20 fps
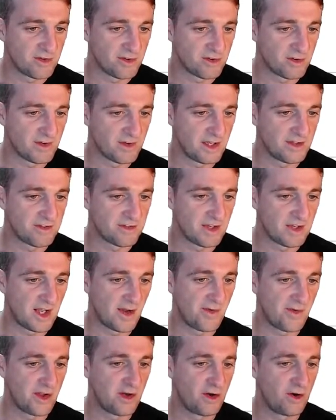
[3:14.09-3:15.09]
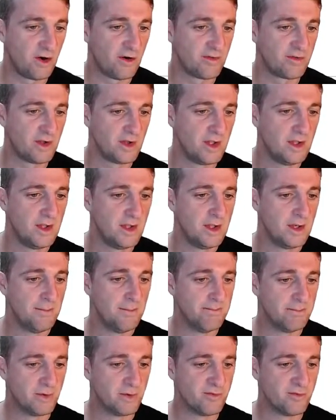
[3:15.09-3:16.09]
So that is an area of
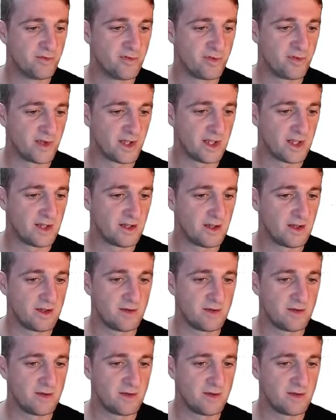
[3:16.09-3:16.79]
monthly